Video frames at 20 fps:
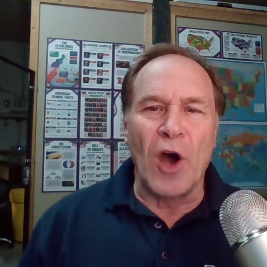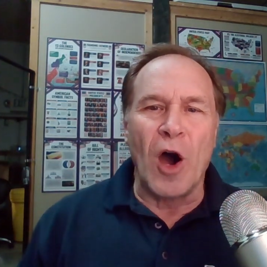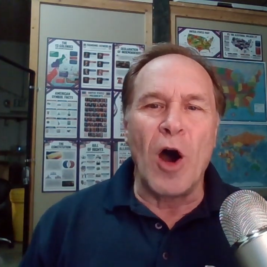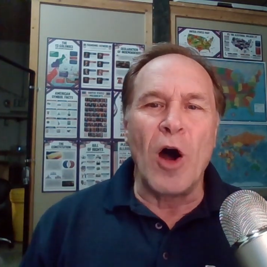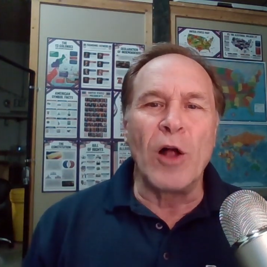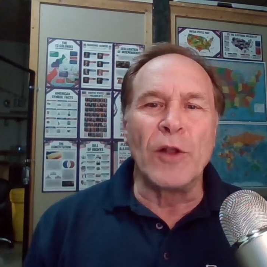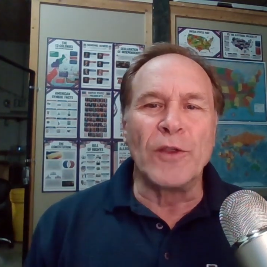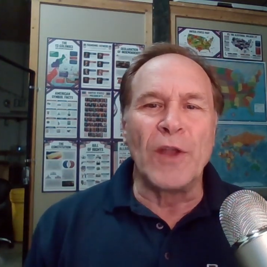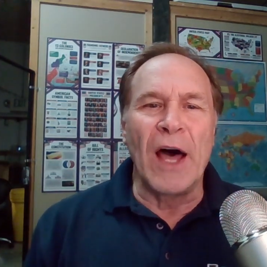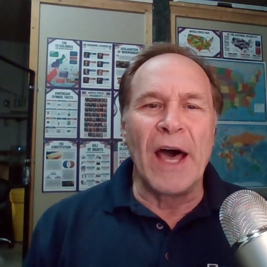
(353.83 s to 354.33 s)

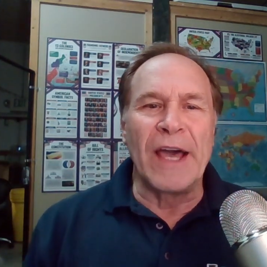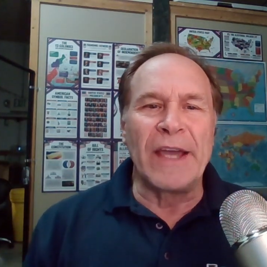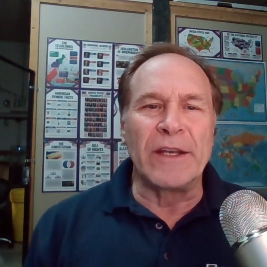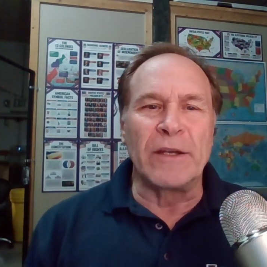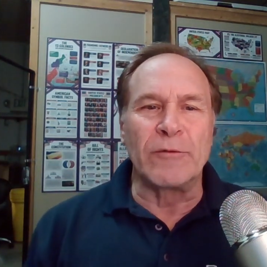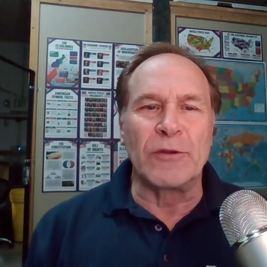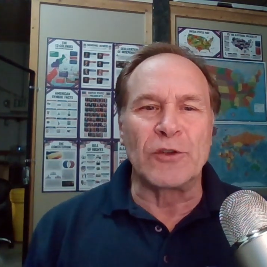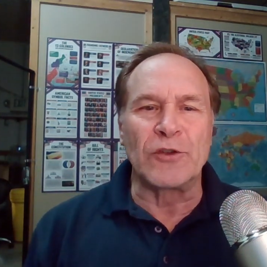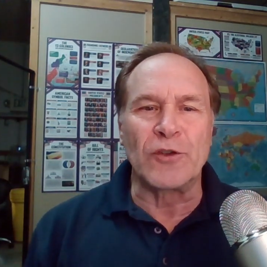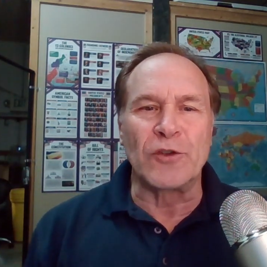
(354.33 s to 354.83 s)
all nine
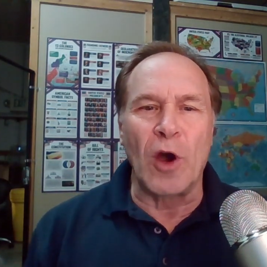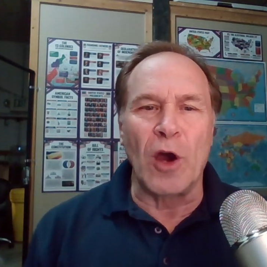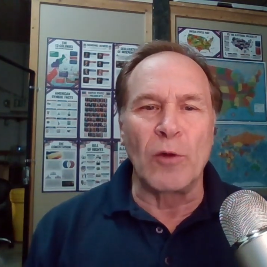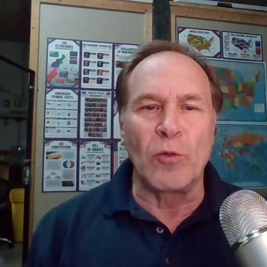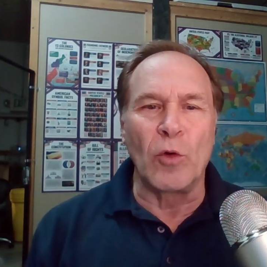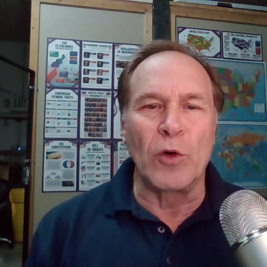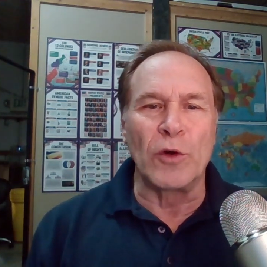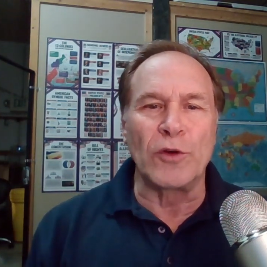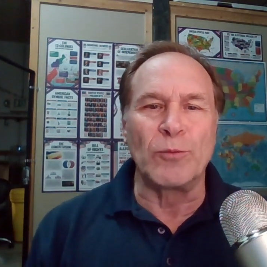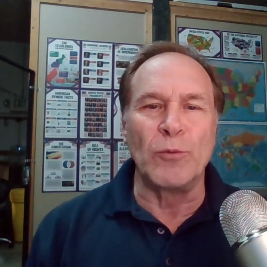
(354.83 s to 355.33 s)
of the Star
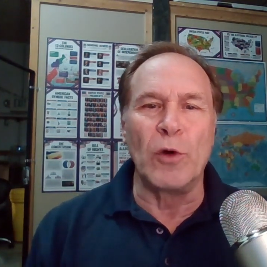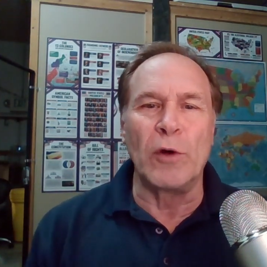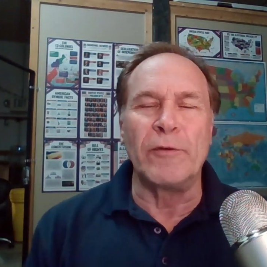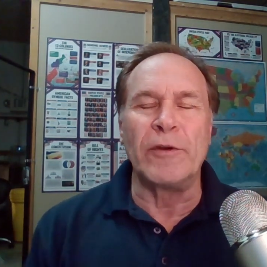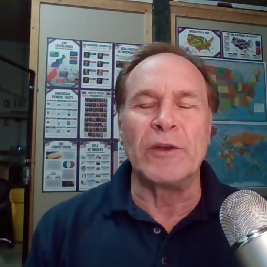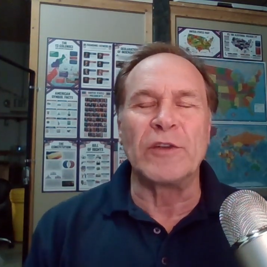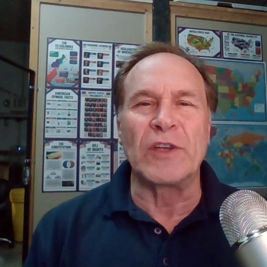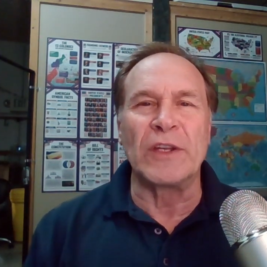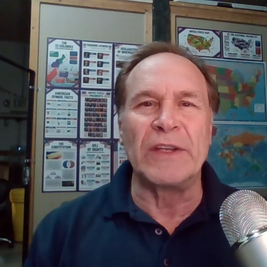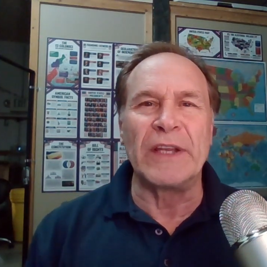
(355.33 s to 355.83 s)
Wars
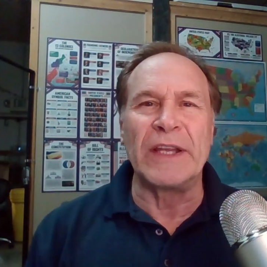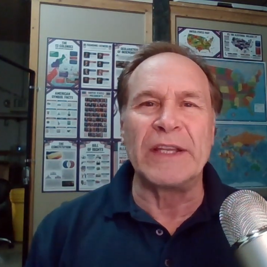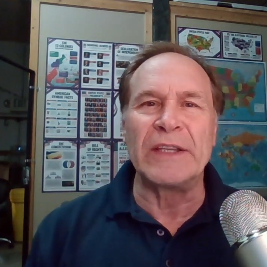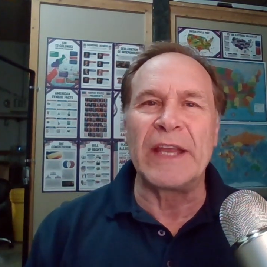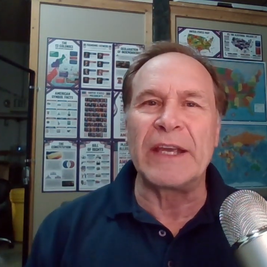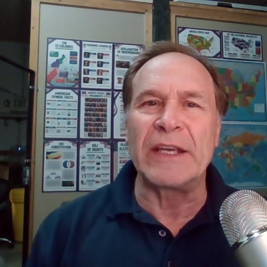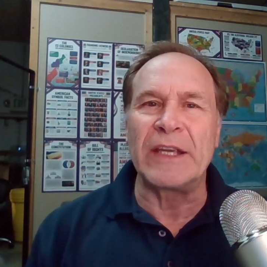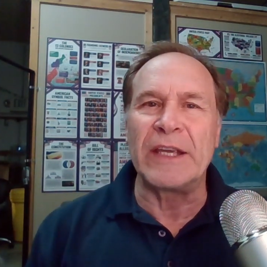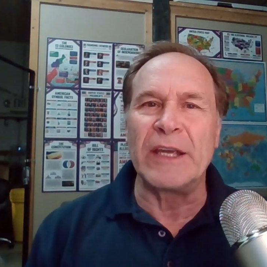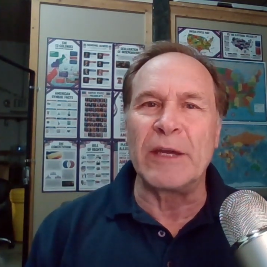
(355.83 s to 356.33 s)
movies and then
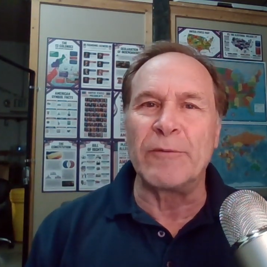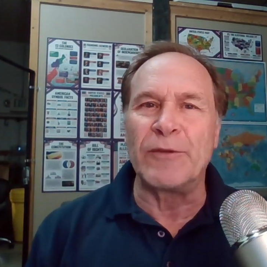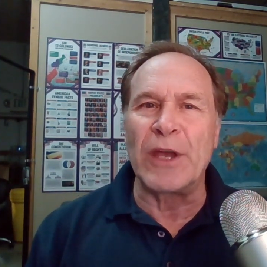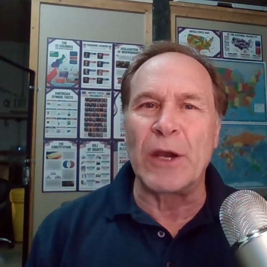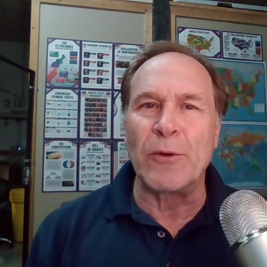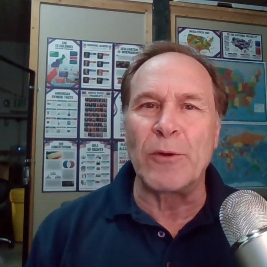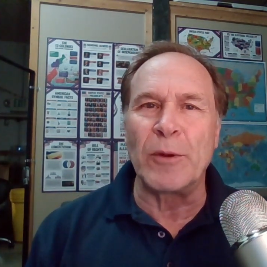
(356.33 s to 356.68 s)
they give their